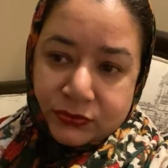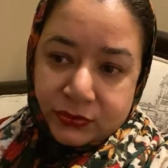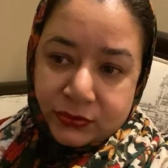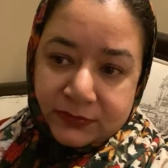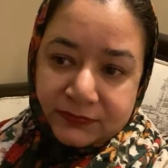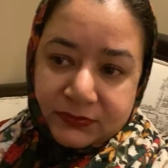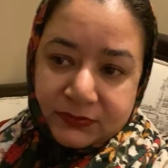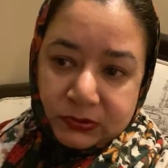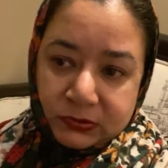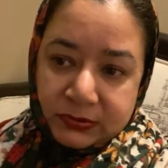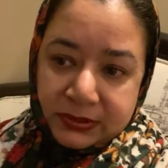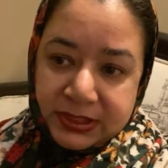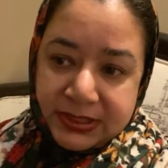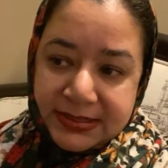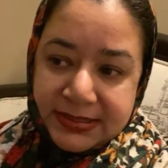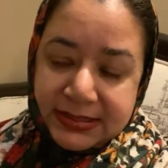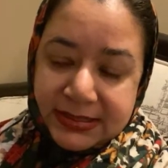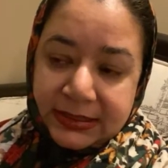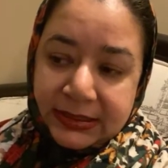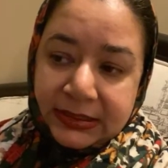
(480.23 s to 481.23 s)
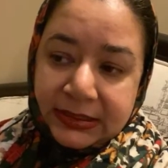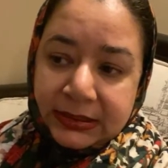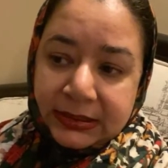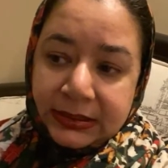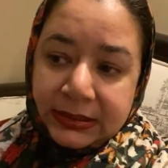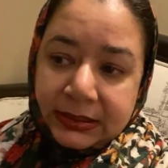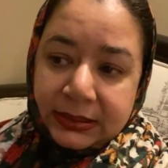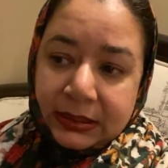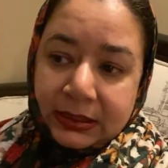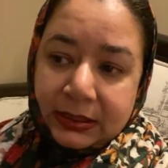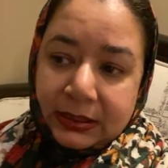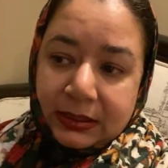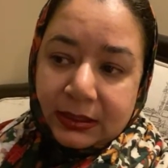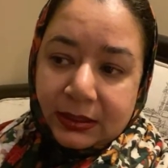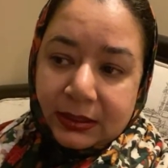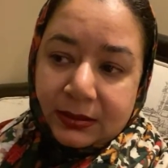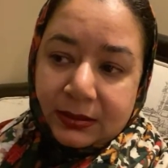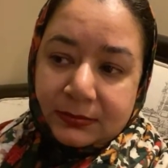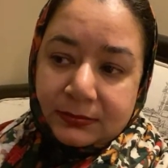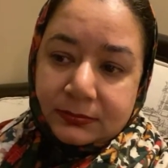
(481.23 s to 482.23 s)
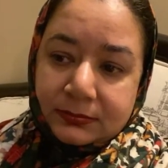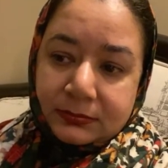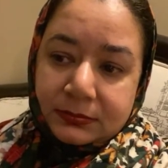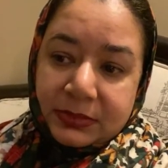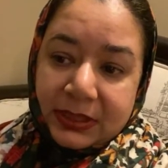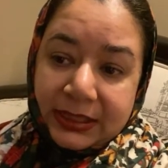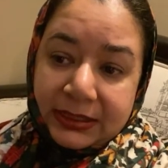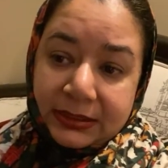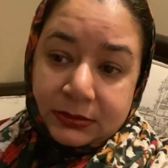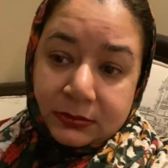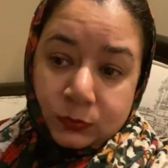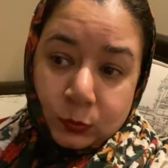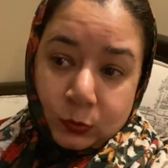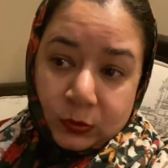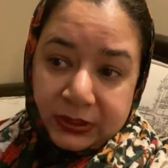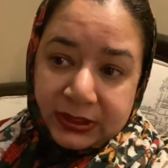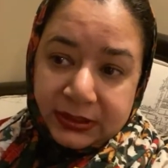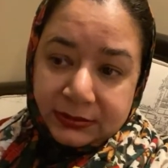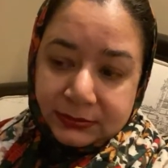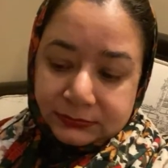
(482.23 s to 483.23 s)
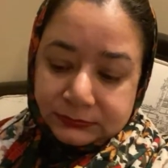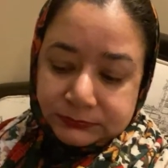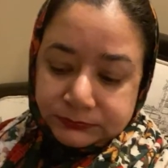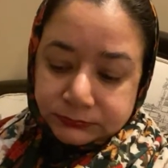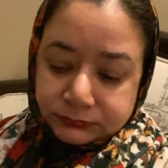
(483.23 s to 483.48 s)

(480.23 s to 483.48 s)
of US. Biden won.